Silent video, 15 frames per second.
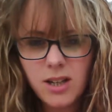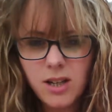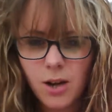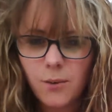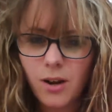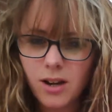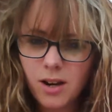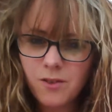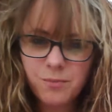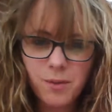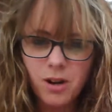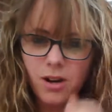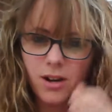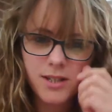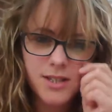know, I love
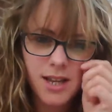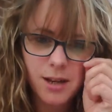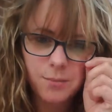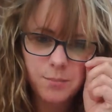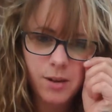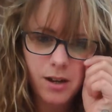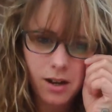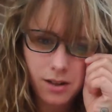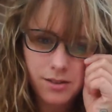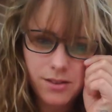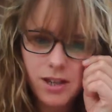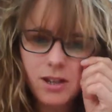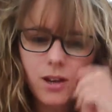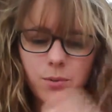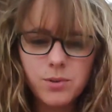marketing, but I
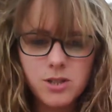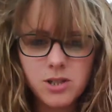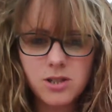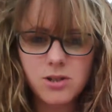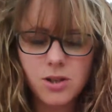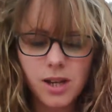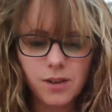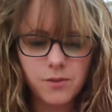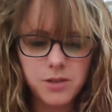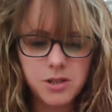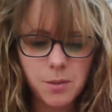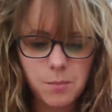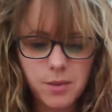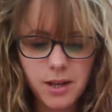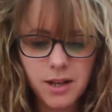think I was just looking for
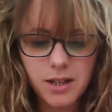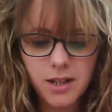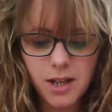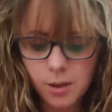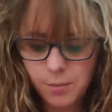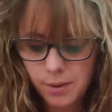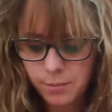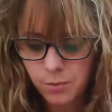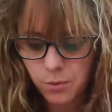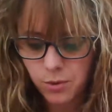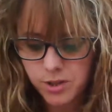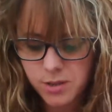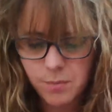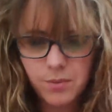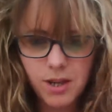something a bit
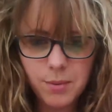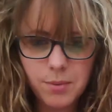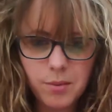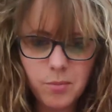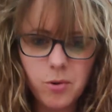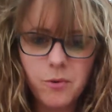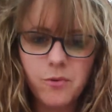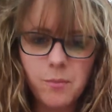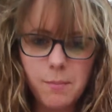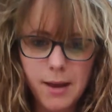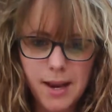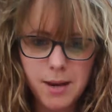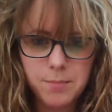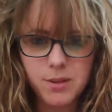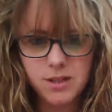more for
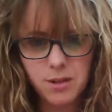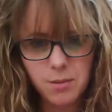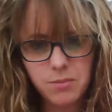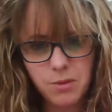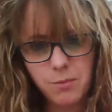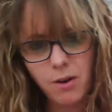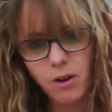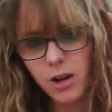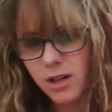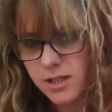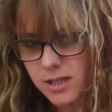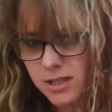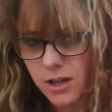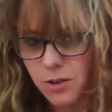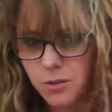me, but something where I
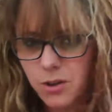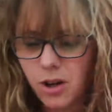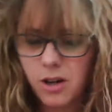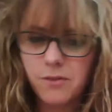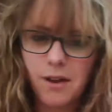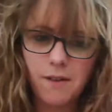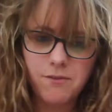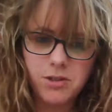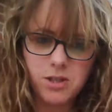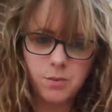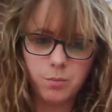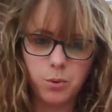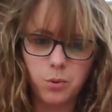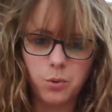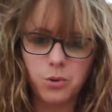could still kind of have the
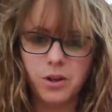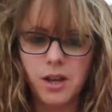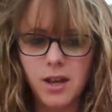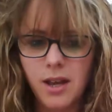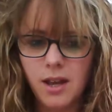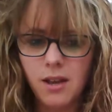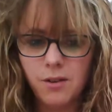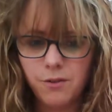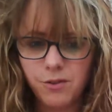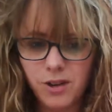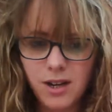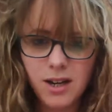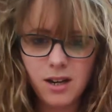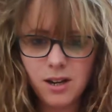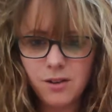support.
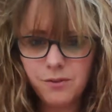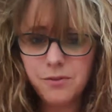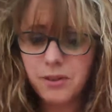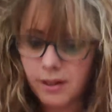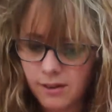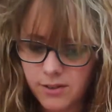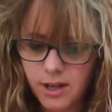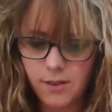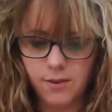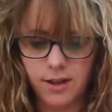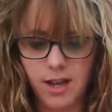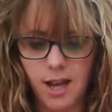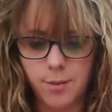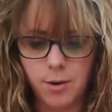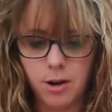Funnily enough, Forever
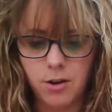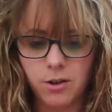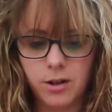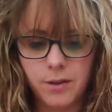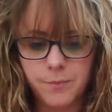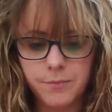Living came along.